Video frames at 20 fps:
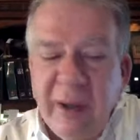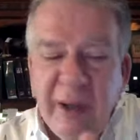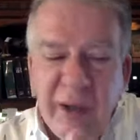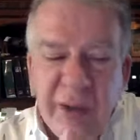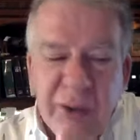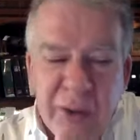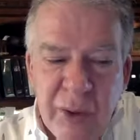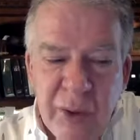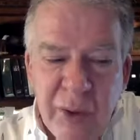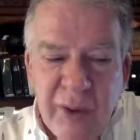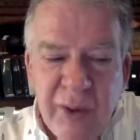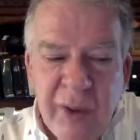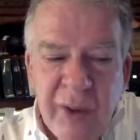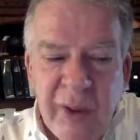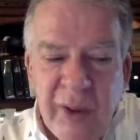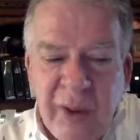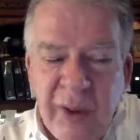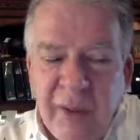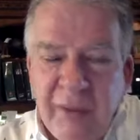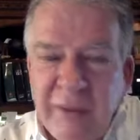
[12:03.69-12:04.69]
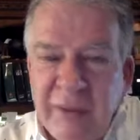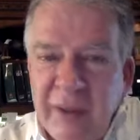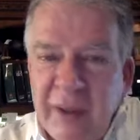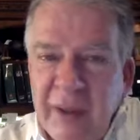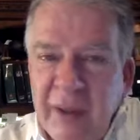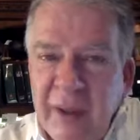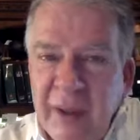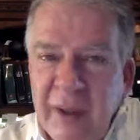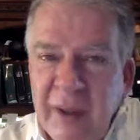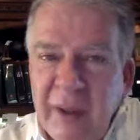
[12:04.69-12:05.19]
He took their gift.
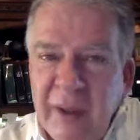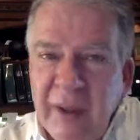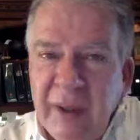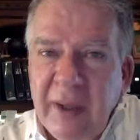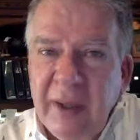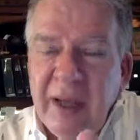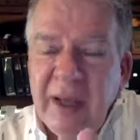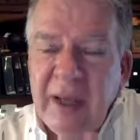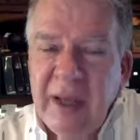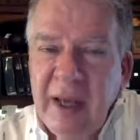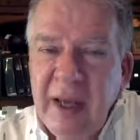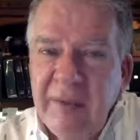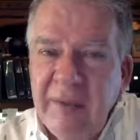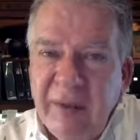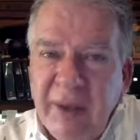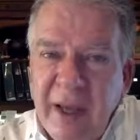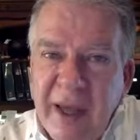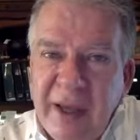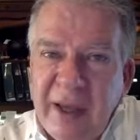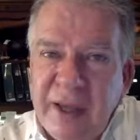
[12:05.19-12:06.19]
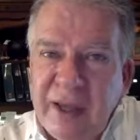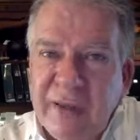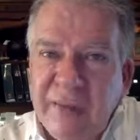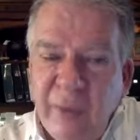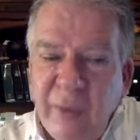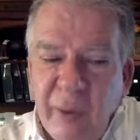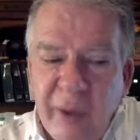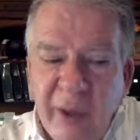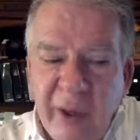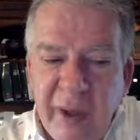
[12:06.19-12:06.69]
He gave thanks
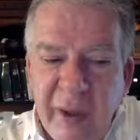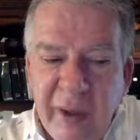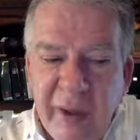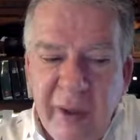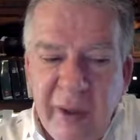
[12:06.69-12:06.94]
for it.